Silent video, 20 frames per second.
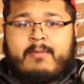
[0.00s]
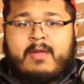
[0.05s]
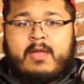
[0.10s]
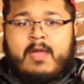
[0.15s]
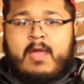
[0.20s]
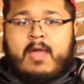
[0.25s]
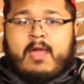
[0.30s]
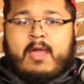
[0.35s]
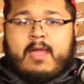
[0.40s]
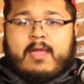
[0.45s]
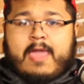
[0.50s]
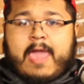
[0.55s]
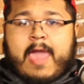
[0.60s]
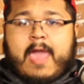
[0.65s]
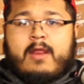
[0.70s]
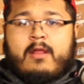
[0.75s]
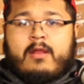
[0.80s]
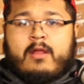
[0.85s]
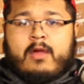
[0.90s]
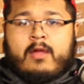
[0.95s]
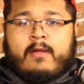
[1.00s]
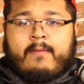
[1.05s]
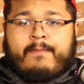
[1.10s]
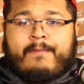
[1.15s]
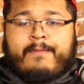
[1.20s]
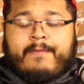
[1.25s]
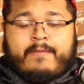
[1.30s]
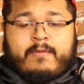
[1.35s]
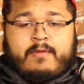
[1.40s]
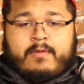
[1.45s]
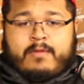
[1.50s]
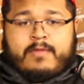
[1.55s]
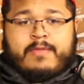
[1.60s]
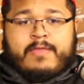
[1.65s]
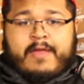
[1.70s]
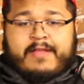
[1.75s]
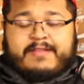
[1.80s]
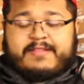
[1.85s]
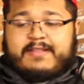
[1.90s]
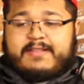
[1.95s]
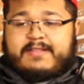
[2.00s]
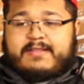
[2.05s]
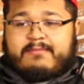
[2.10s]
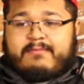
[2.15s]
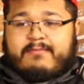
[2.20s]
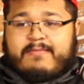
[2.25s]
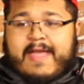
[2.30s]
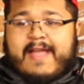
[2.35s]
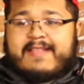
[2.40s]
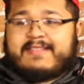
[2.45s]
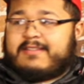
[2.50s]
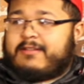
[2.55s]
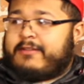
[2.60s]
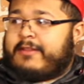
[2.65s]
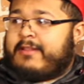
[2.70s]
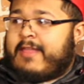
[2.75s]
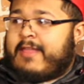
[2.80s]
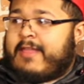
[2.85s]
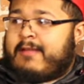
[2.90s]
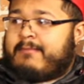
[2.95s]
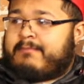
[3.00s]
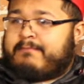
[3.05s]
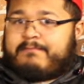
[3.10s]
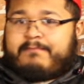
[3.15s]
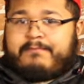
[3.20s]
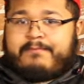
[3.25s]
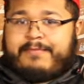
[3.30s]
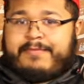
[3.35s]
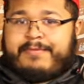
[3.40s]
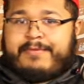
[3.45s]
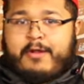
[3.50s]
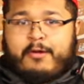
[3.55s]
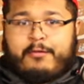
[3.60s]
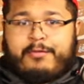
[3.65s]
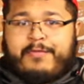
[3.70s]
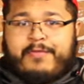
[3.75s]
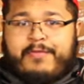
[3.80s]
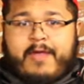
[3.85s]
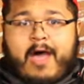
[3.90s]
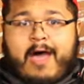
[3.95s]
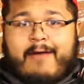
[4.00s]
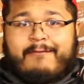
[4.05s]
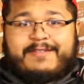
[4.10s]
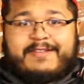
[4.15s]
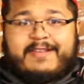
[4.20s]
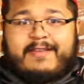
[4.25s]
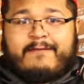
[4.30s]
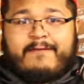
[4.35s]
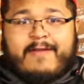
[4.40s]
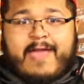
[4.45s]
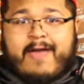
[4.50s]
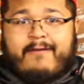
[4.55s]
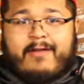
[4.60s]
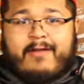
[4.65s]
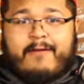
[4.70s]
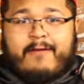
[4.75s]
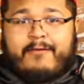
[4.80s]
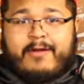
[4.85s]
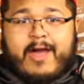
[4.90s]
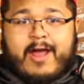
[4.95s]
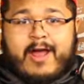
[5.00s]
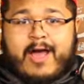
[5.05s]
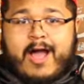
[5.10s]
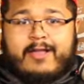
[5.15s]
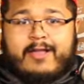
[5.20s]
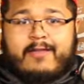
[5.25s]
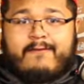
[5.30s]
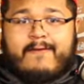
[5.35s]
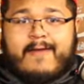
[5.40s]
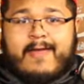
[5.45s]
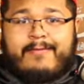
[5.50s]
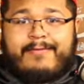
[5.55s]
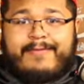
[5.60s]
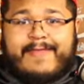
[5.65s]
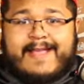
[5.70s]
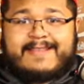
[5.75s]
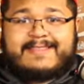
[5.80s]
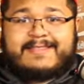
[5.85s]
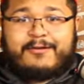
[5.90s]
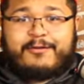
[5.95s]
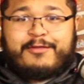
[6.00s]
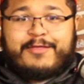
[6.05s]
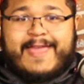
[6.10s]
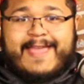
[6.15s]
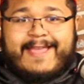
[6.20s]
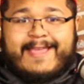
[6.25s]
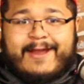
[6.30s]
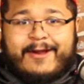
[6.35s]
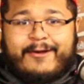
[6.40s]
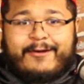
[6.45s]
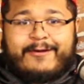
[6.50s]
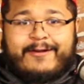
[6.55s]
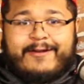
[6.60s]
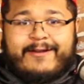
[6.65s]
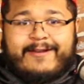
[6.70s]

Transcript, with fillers: I mean, Canada, that's literally like their, obviously if you're not a hockey fan, that's their thing here.